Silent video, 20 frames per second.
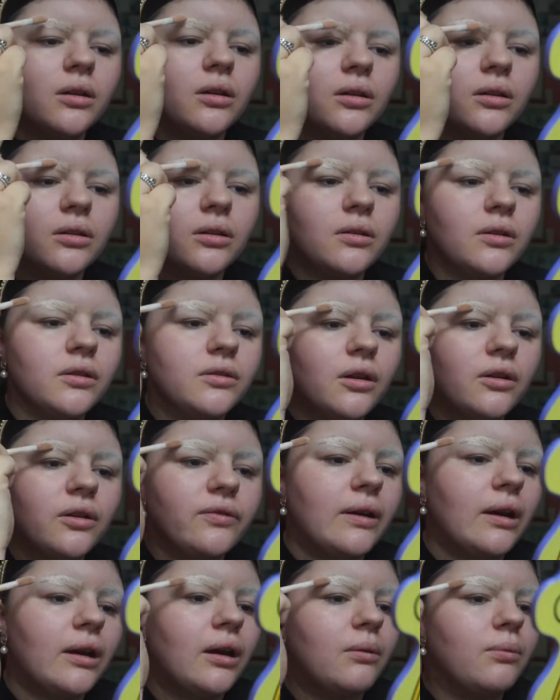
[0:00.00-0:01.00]
the doe
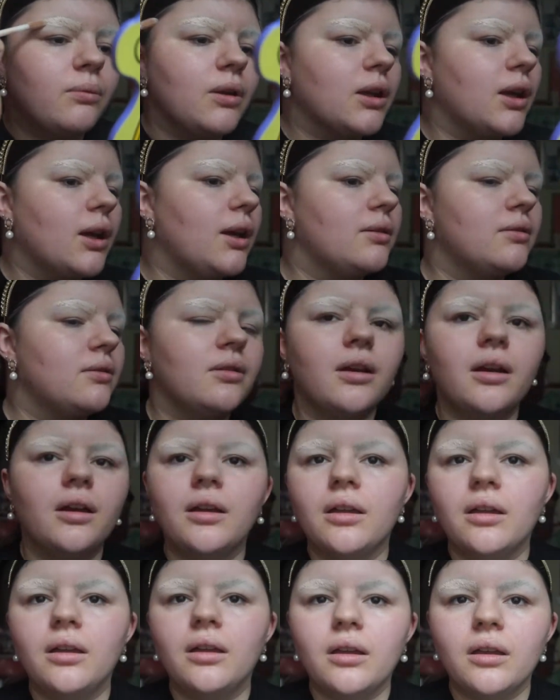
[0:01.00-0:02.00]
fat applicator.
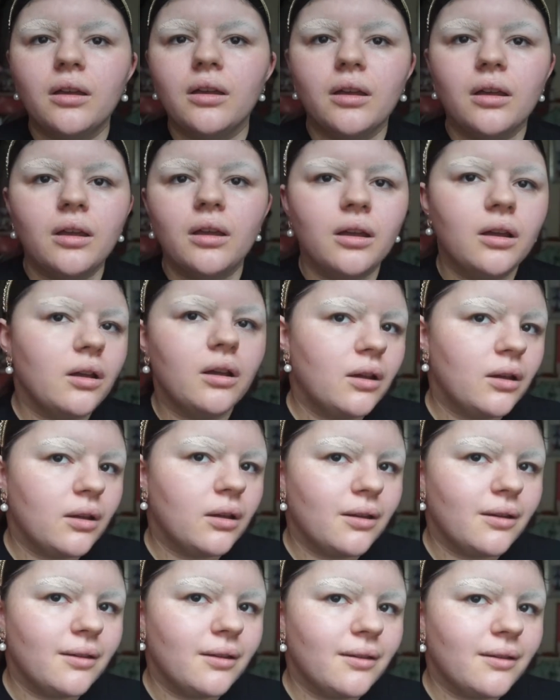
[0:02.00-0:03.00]

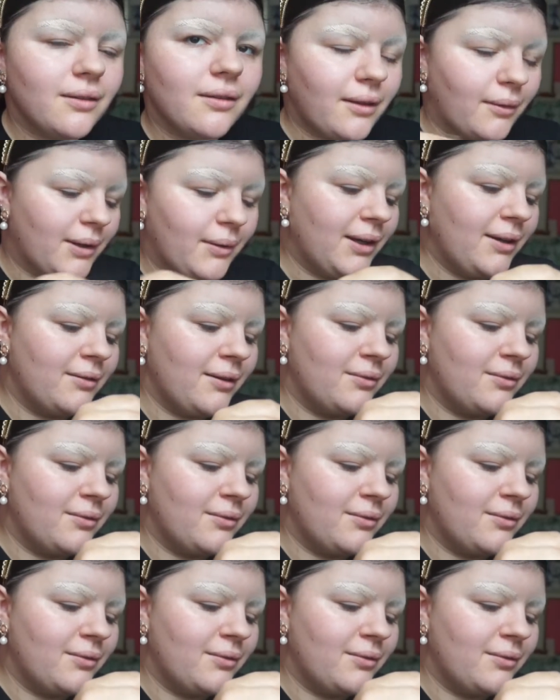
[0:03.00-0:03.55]
There we go.